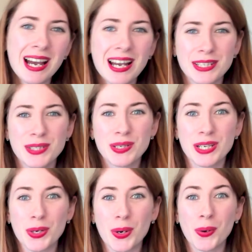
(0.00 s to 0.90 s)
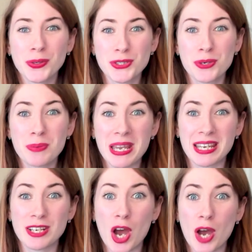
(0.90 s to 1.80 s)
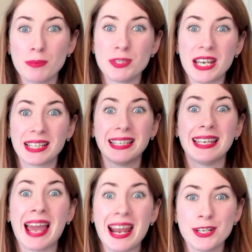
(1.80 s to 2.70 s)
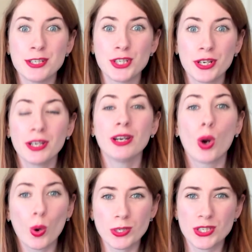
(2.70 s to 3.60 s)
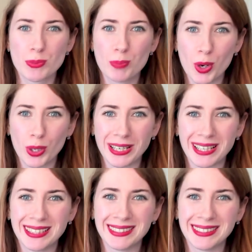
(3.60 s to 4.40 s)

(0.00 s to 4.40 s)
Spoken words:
You can also make an object larger or smaller.